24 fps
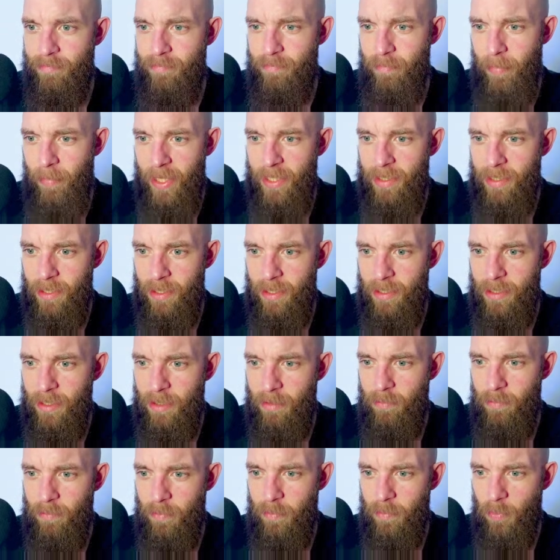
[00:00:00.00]
based in
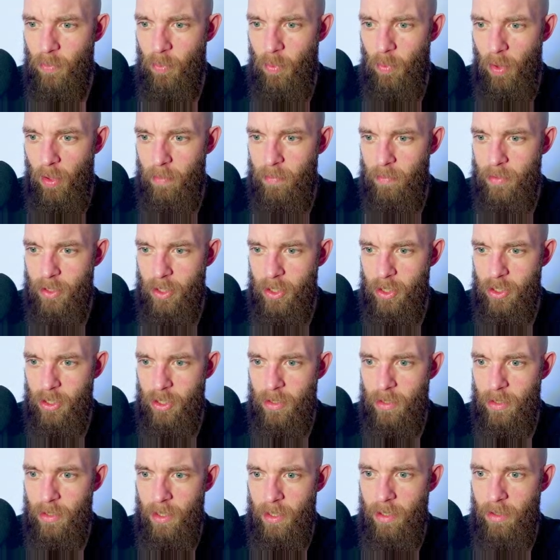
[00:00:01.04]
the world
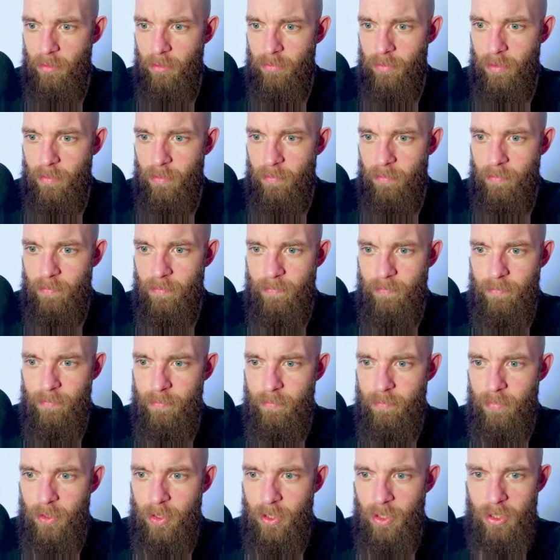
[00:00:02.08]
position and not the
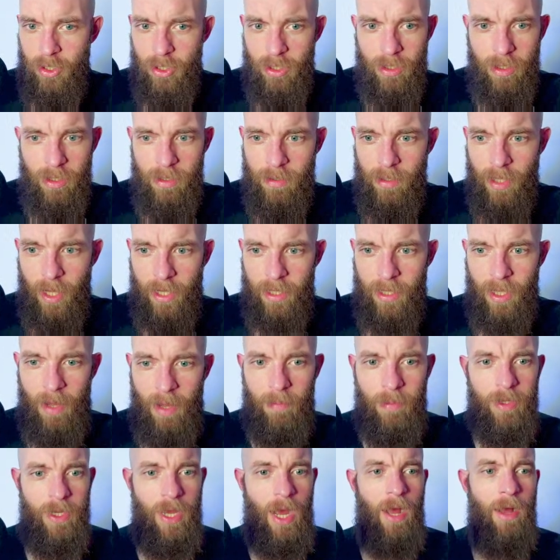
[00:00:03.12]
position like that.
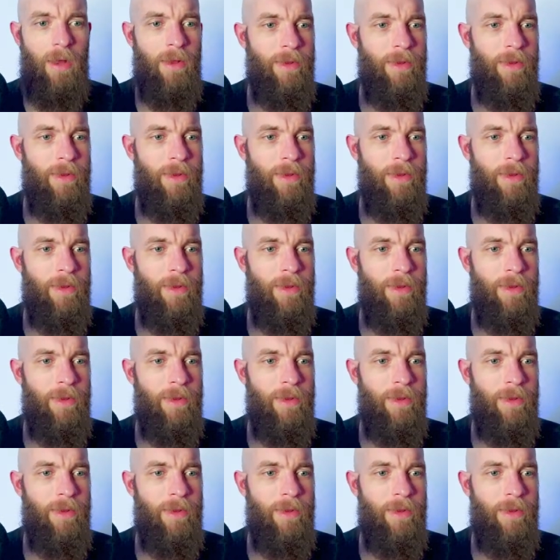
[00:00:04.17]
But yeah,